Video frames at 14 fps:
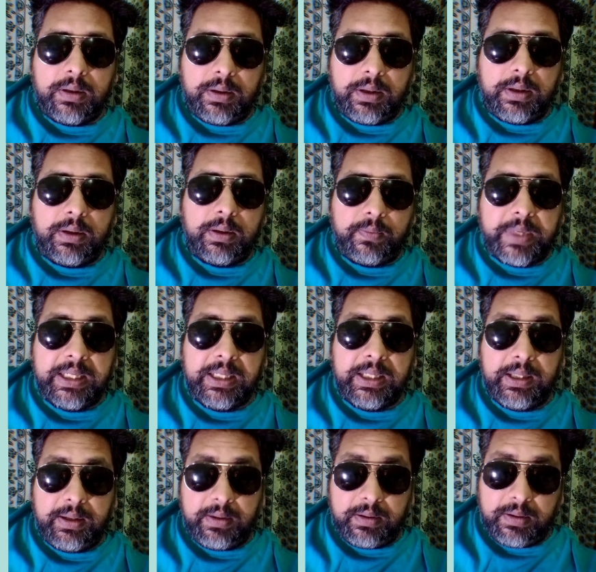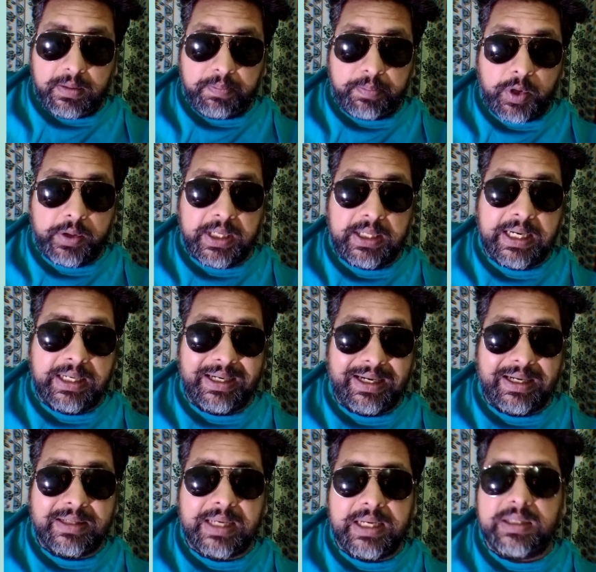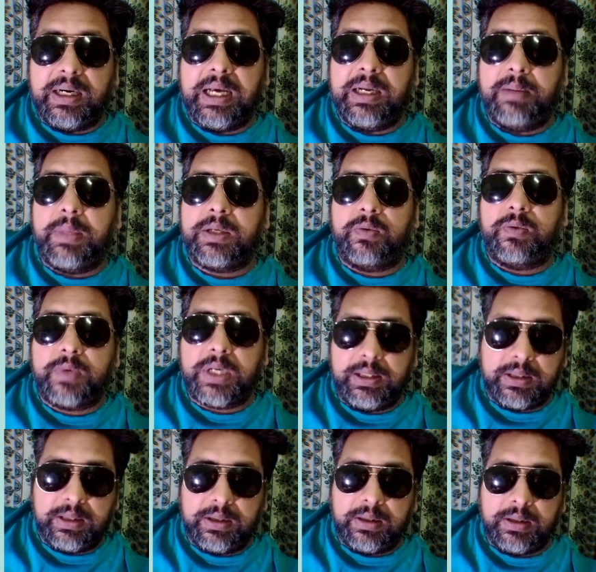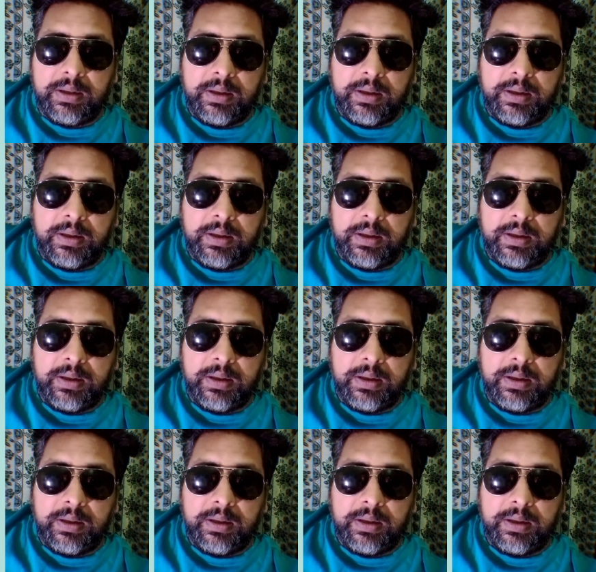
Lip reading: very important and essential element of culture,